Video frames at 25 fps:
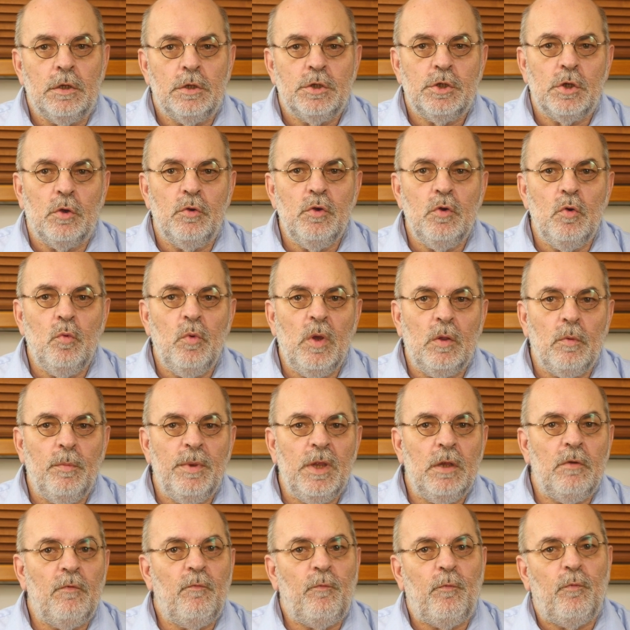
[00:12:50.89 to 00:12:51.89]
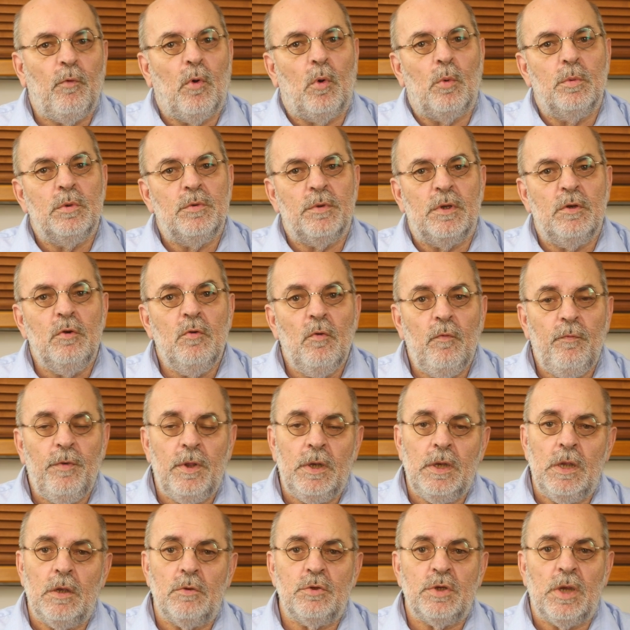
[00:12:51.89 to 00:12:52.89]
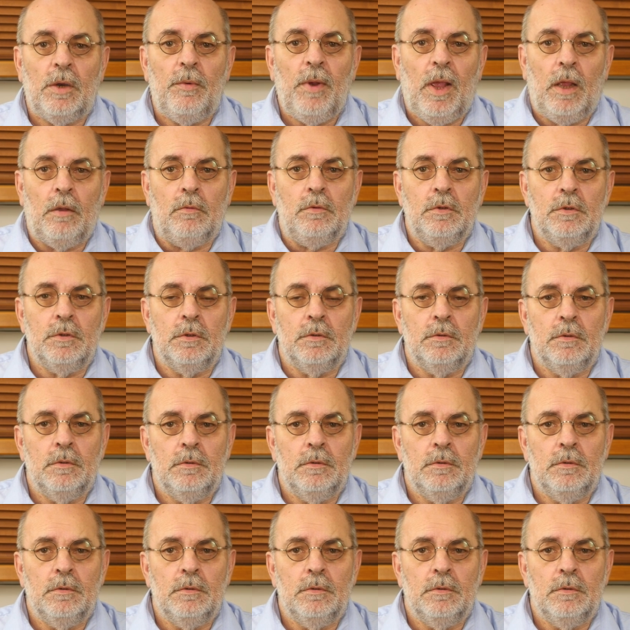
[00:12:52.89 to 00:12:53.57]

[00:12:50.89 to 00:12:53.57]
so you will be informed when new videos are out.